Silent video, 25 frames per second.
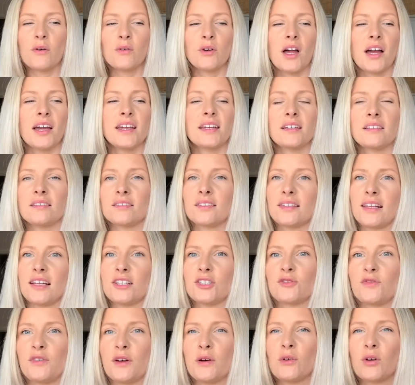like
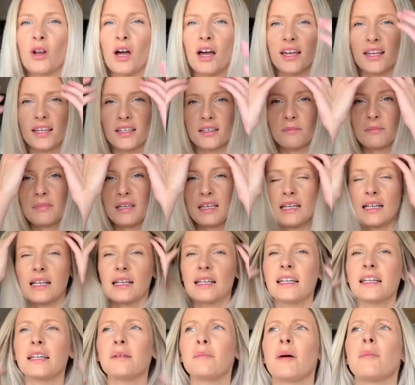slash feel like me
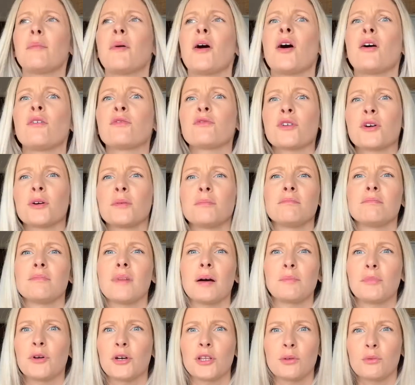cleaning my bathroom
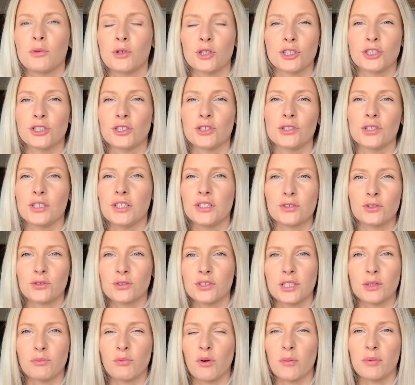and putting the washing on is
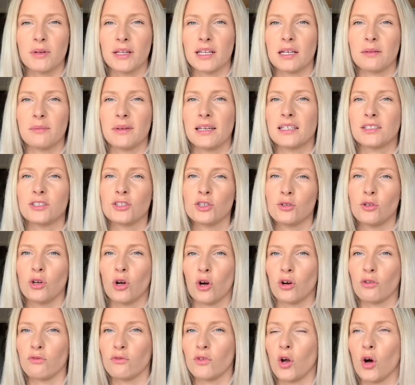already probably going to be a too long
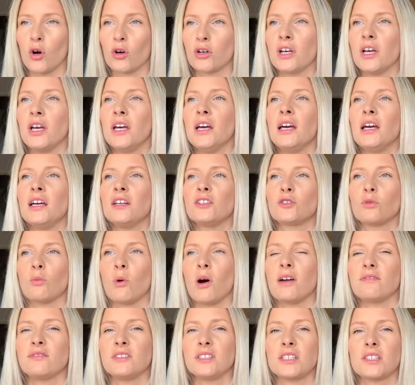a vlog. So what
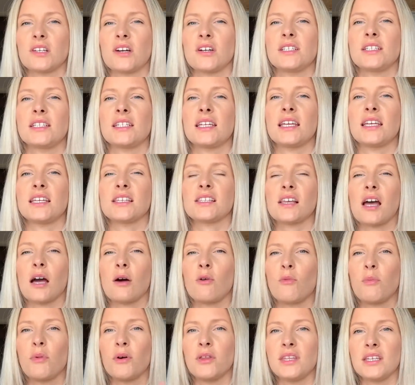I've decided is I
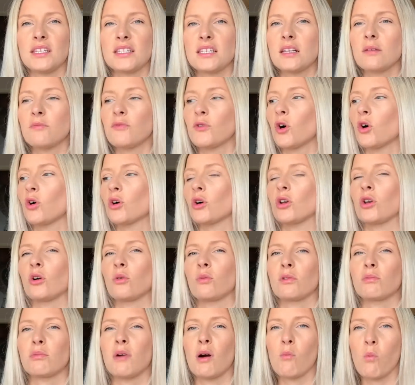will put this in a vlog along
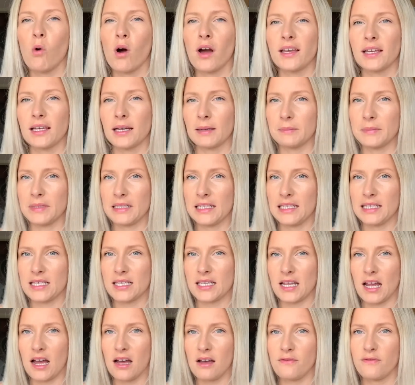with my White Company
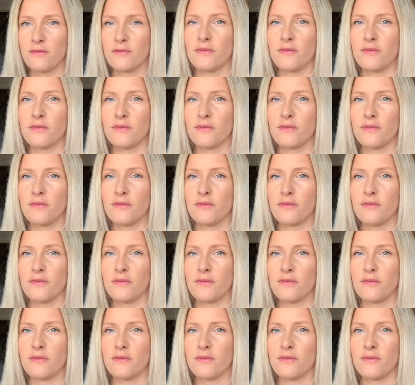stuff,